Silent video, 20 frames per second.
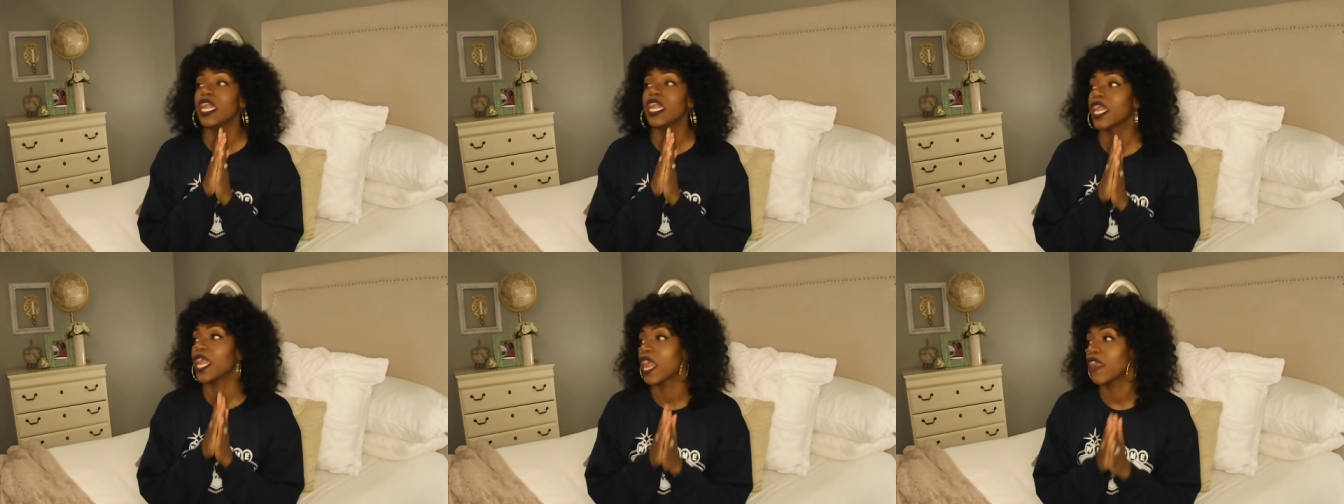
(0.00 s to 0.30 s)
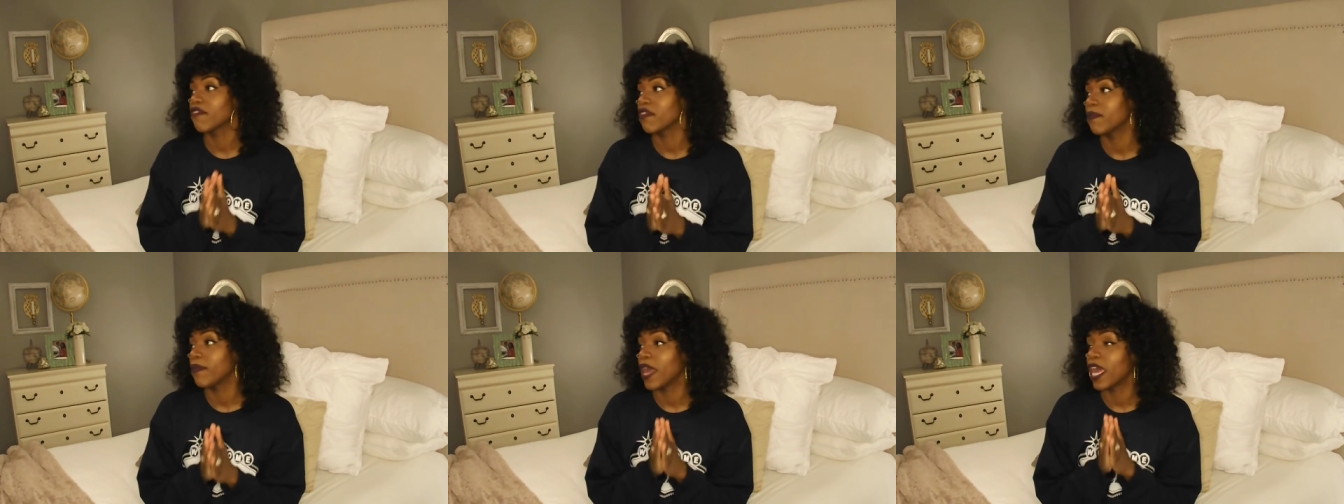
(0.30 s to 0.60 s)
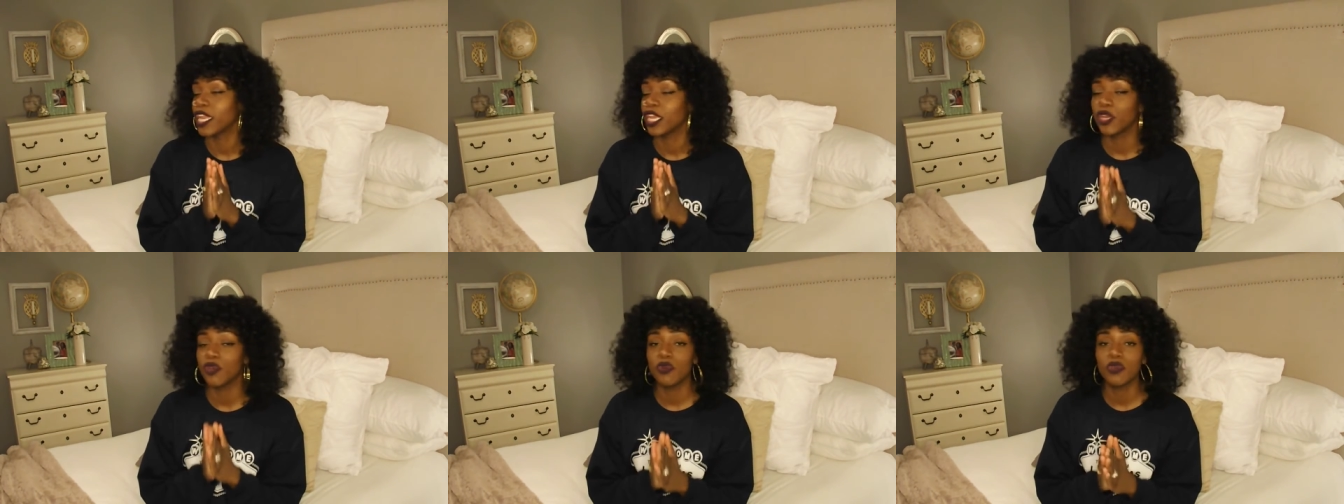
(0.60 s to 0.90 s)

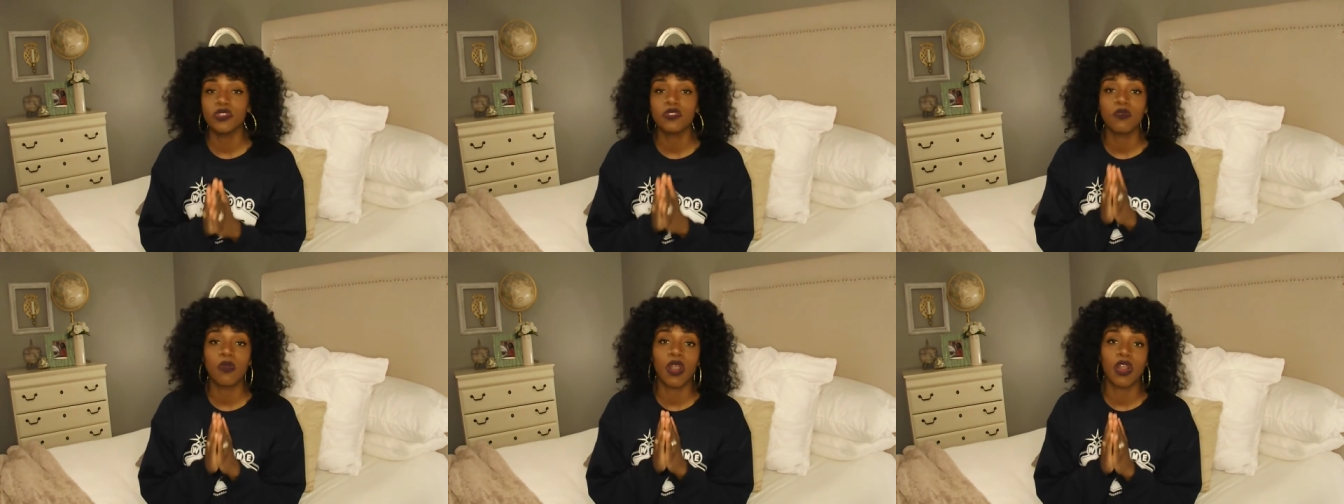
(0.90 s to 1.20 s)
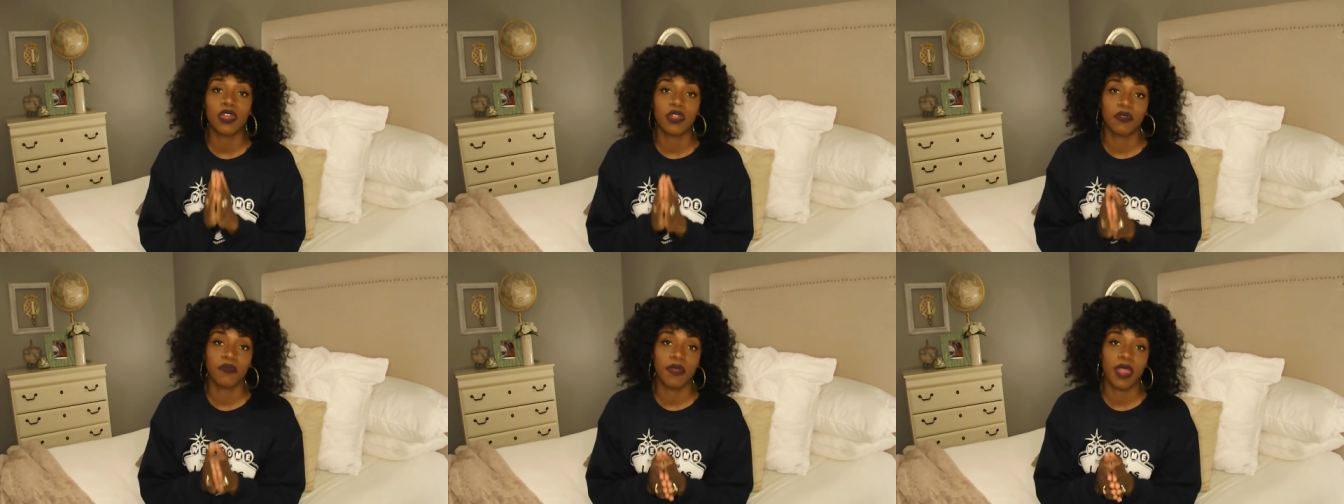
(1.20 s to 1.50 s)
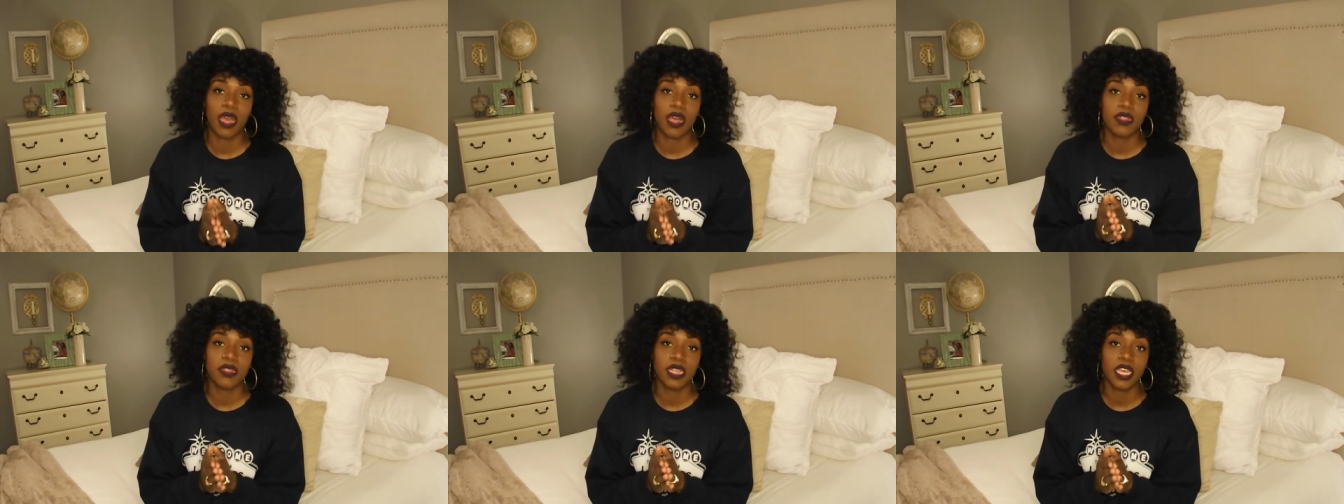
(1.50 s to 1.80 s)
Everybody who was walking
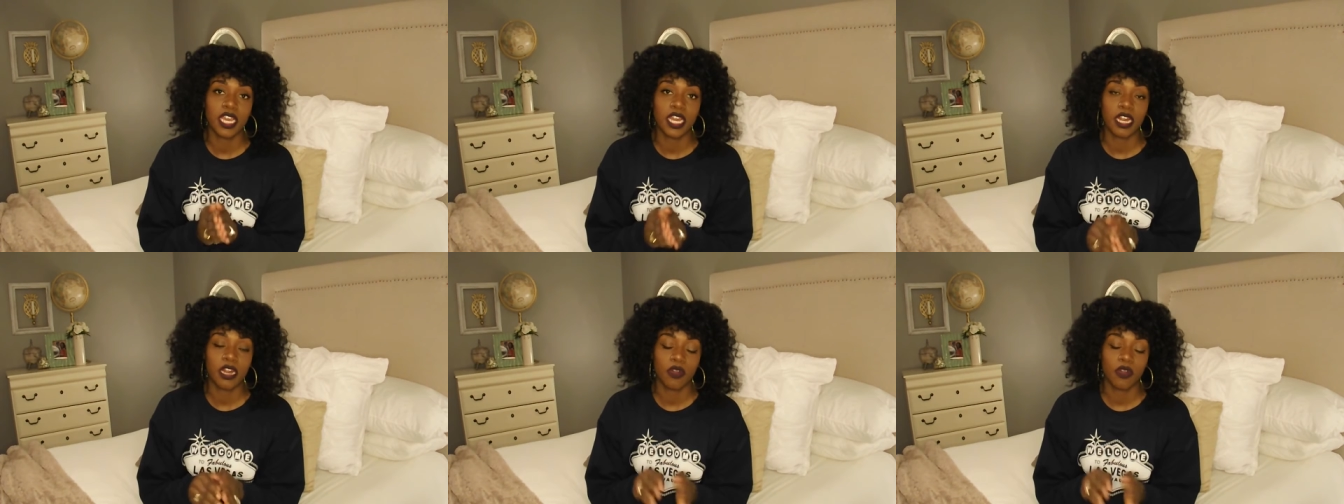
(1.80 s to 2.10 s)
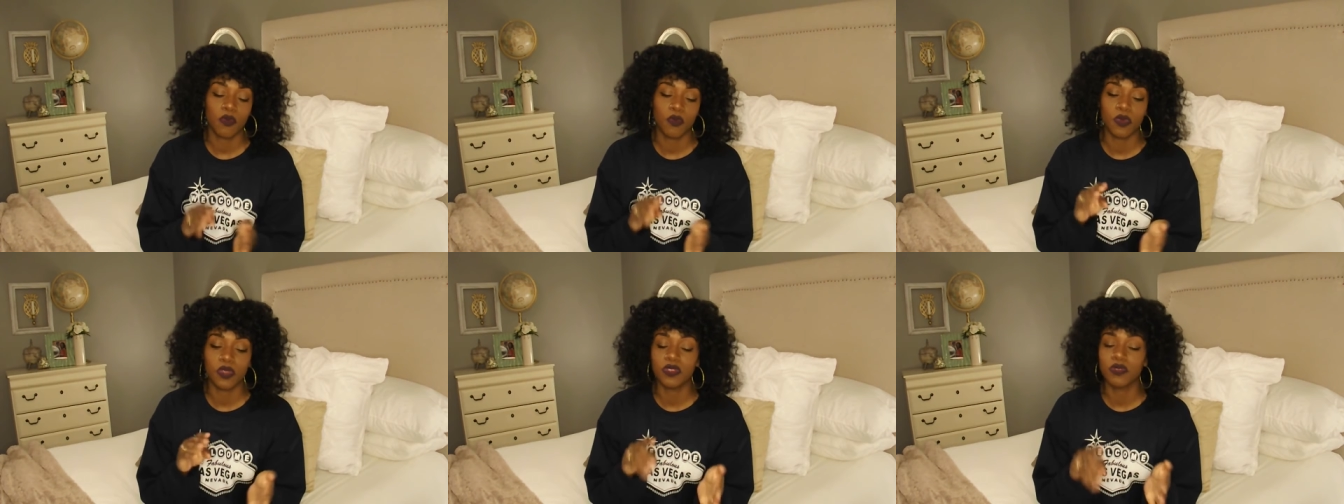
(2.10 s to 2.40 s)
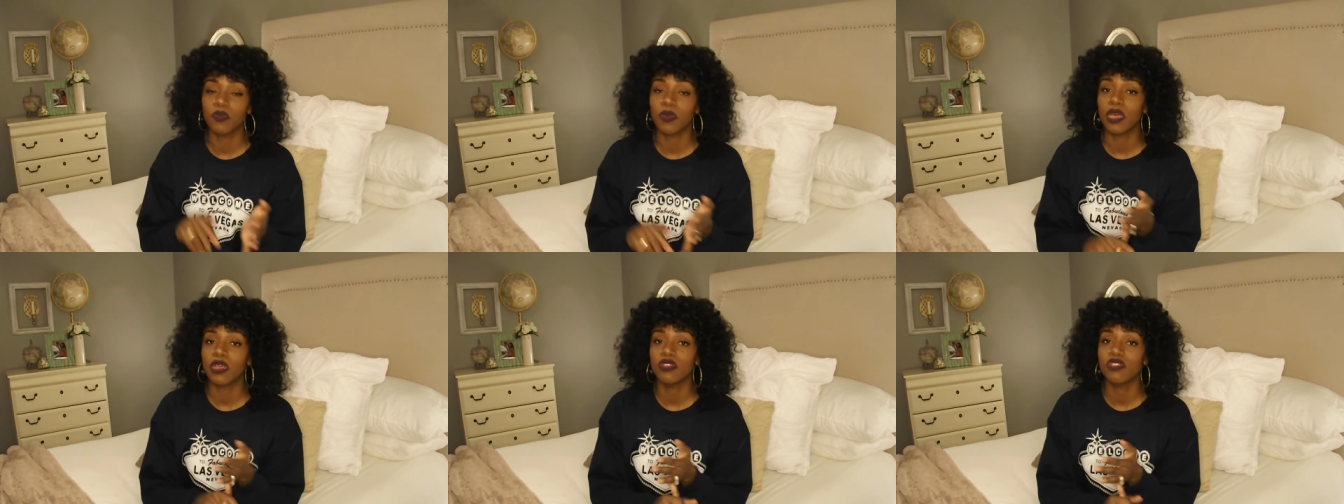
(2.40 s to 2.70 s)
around there was
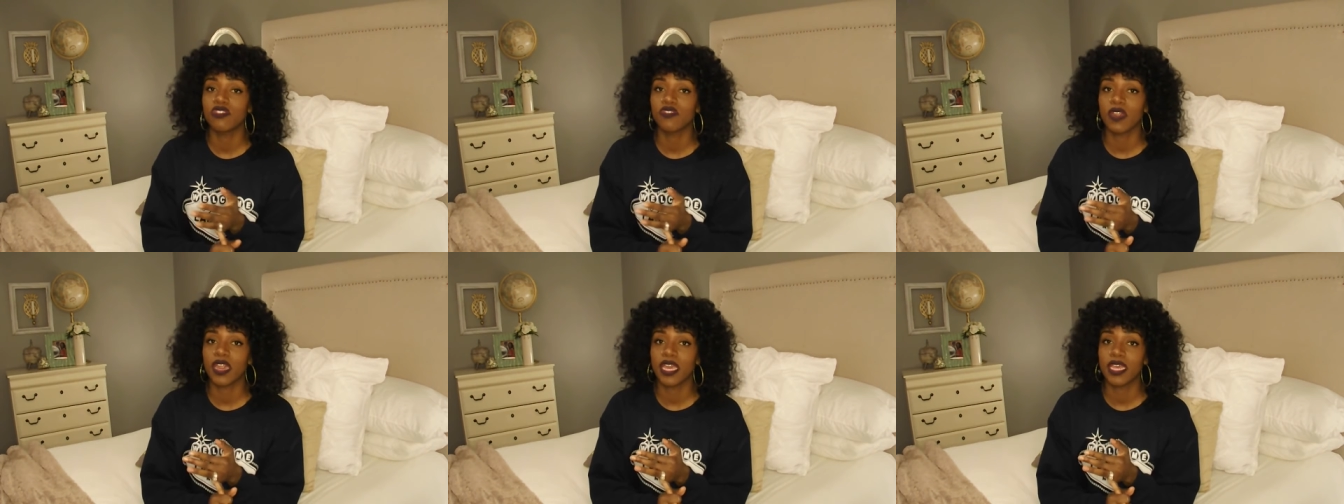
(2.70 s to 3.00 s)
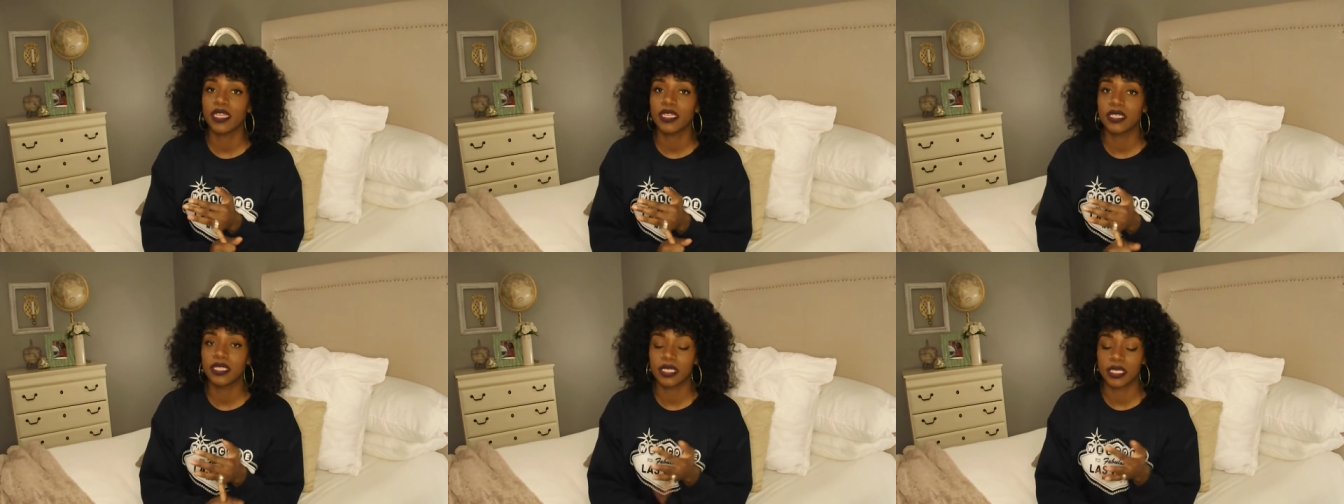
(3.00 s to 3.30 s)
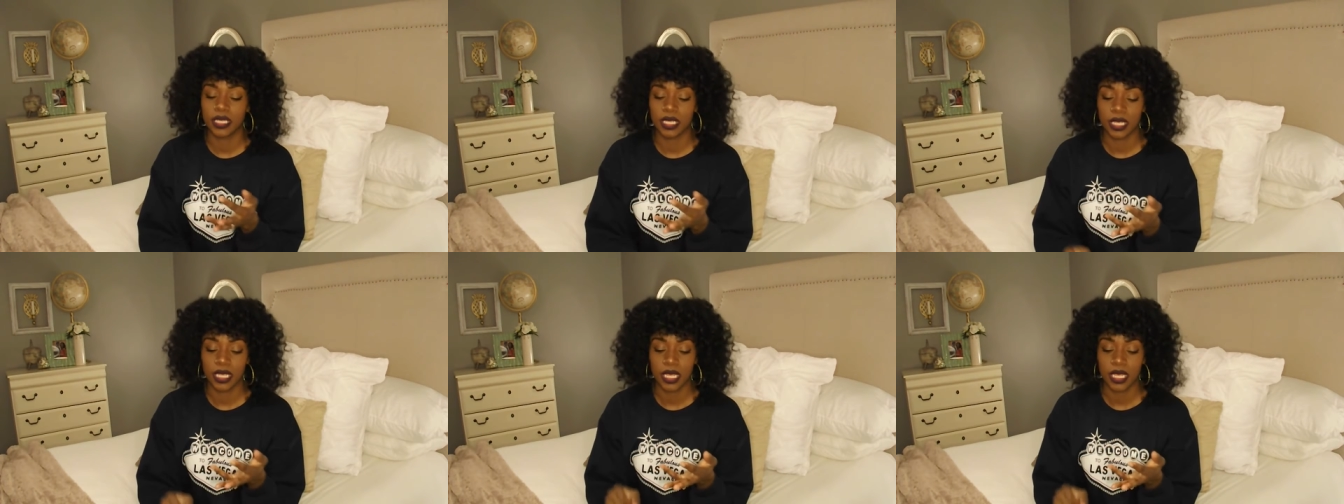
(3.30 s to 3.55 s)
well dressed.